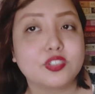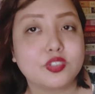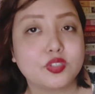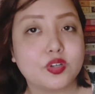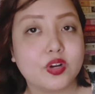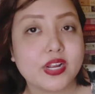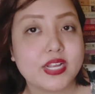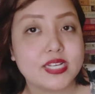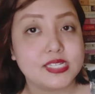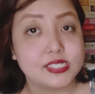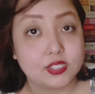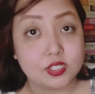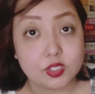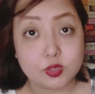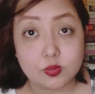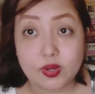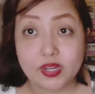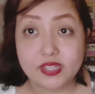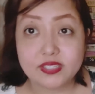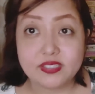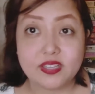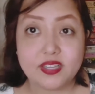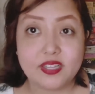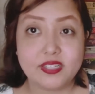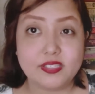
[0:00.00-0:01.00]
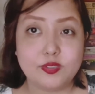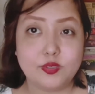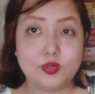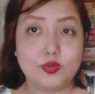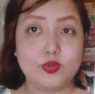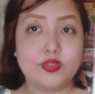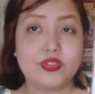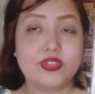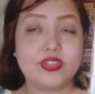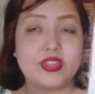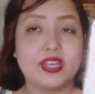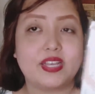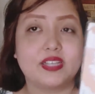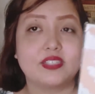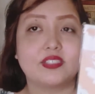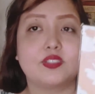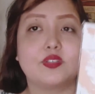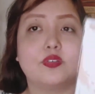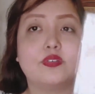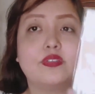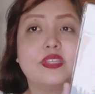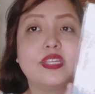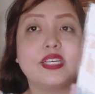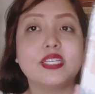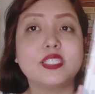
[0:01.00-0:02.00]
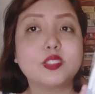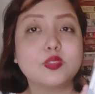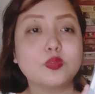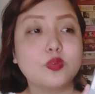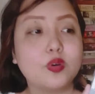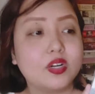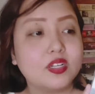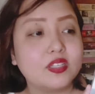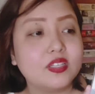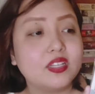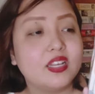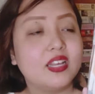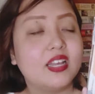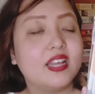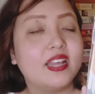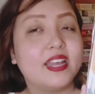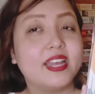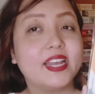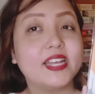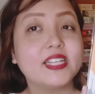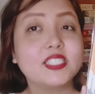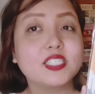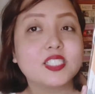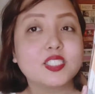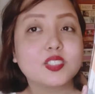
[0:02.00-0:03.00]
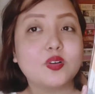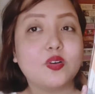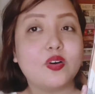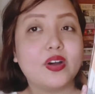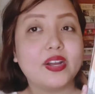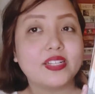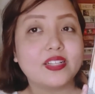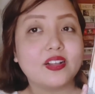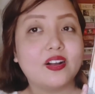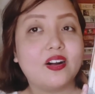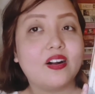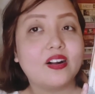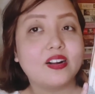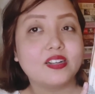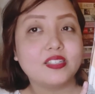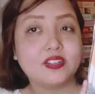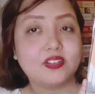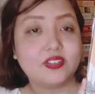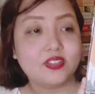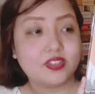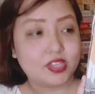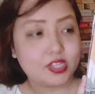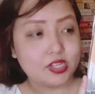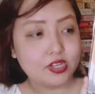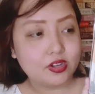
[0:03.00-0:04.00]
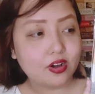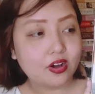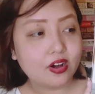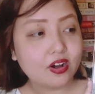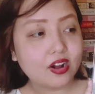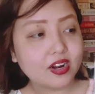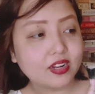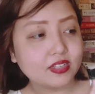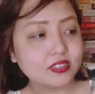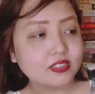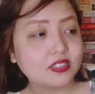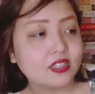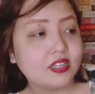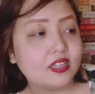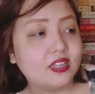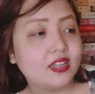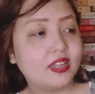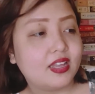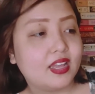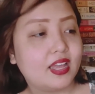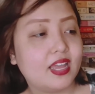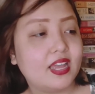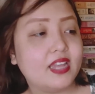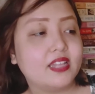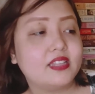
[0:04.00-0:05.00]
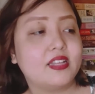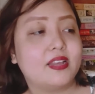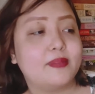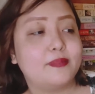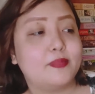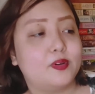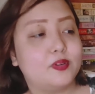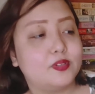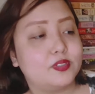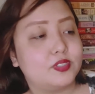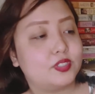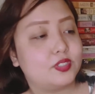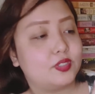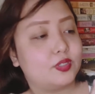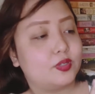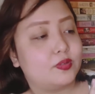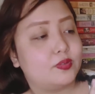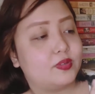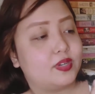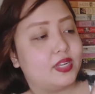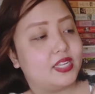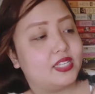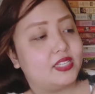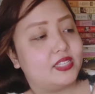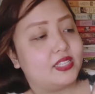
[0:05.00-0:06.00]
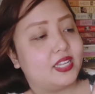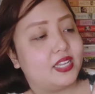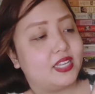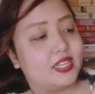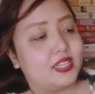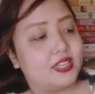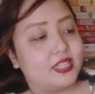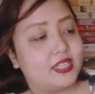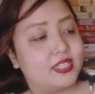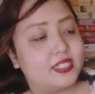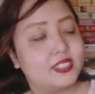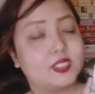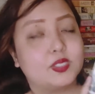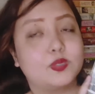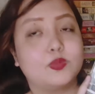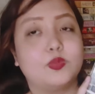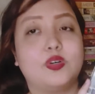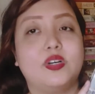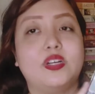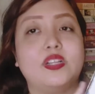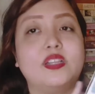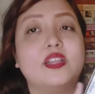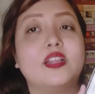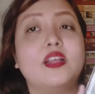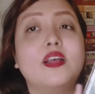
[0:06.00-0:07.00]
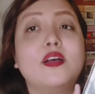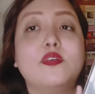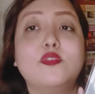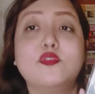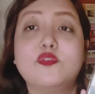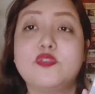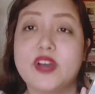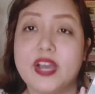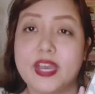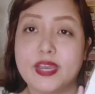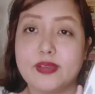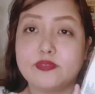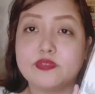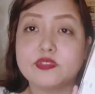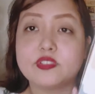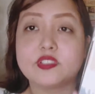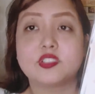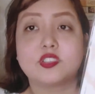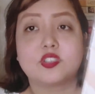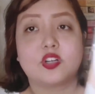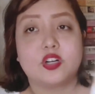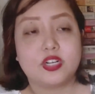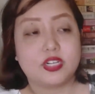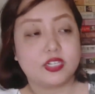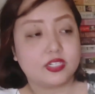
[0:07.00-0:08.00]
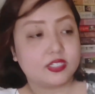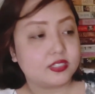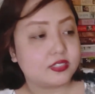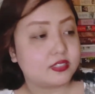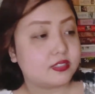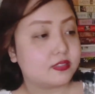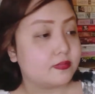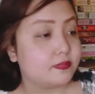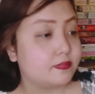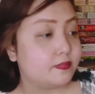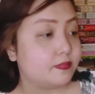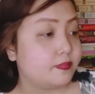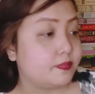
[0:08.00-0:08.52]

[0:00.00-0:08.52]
stories on why they do things. So this one hits quite hard on the heart, and I'm also rating this one 5 stars.